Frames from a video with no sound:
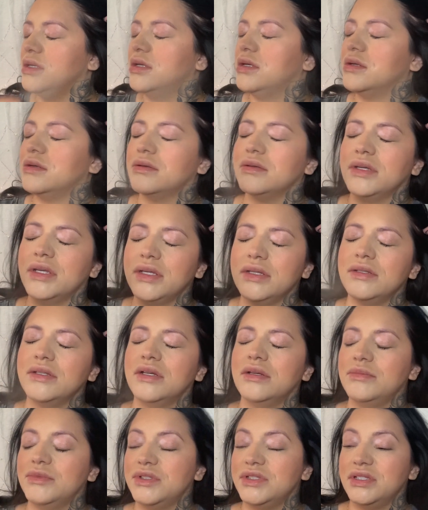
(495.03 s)
Okay, now
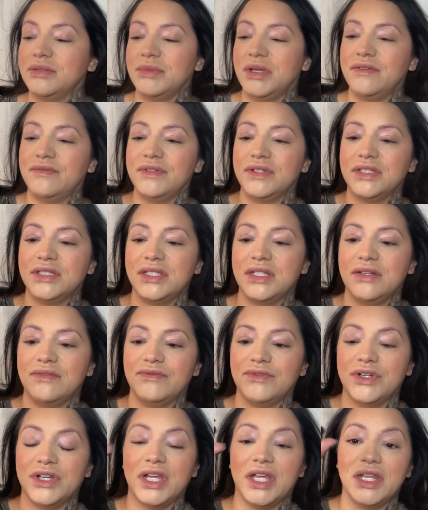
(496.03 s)
I'm using my Fix It and
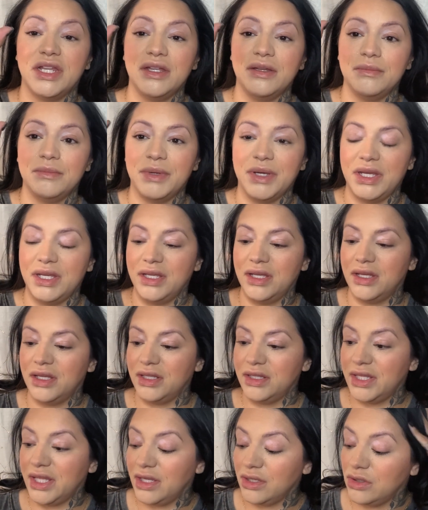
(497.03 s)
Forget It by
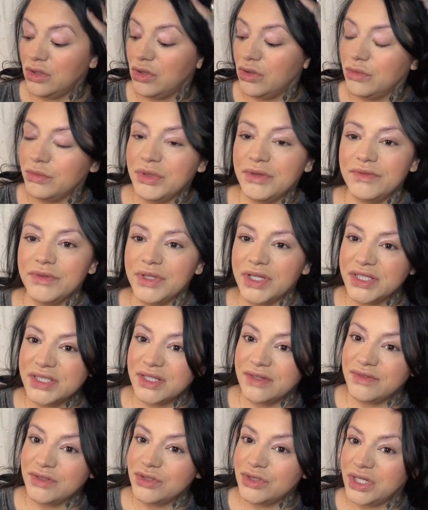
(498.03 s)
Lancome. If you guys
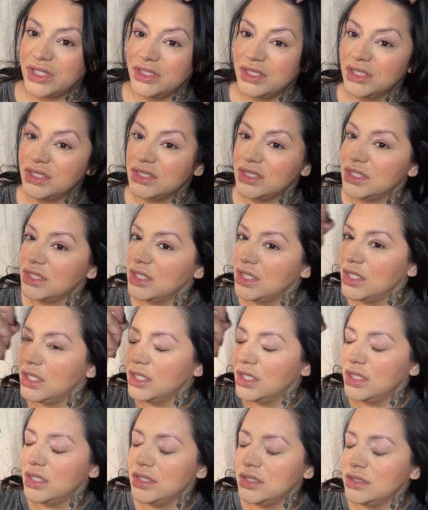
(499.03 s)
haven't tried this,
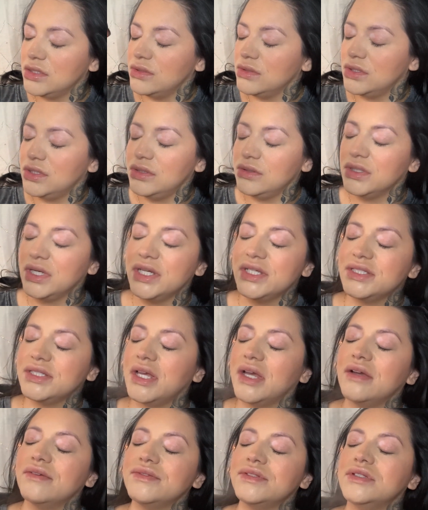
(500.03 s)
dude, you guys
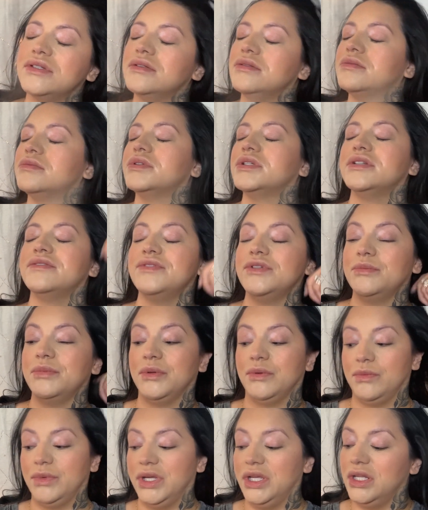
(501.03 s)
have to. What have you
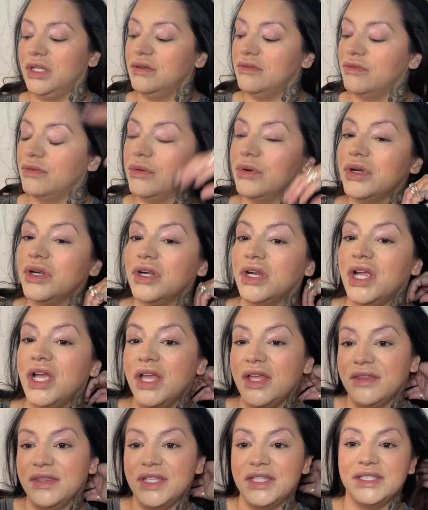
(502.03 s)
been waiting for?
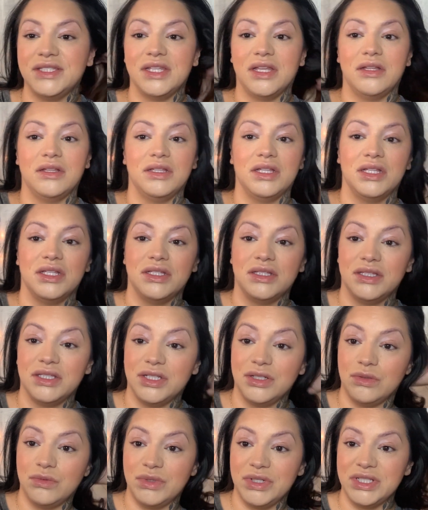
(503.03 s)
They sell
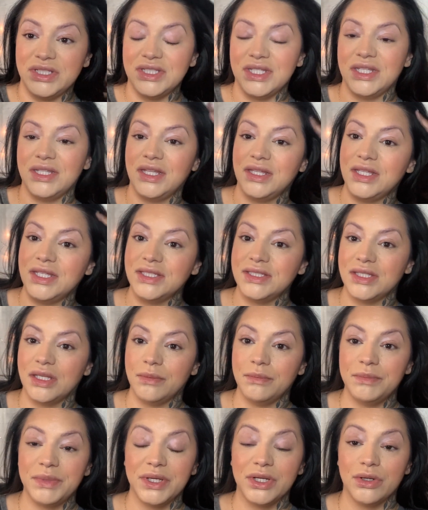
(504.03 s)
little ones and then they sell
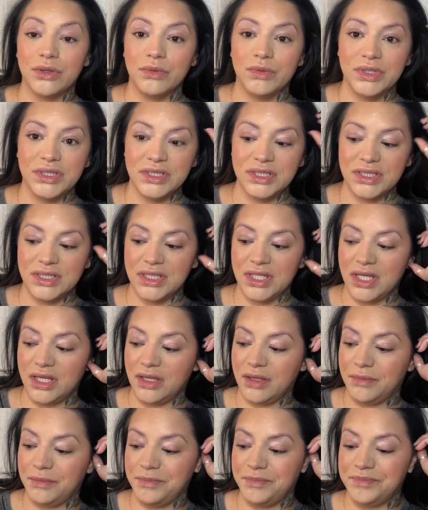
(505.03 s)
bigger ones.
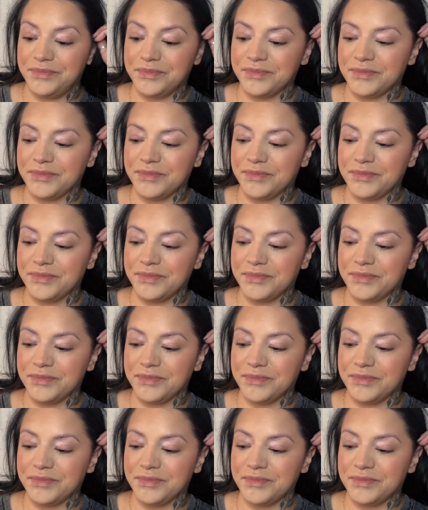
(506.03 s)
And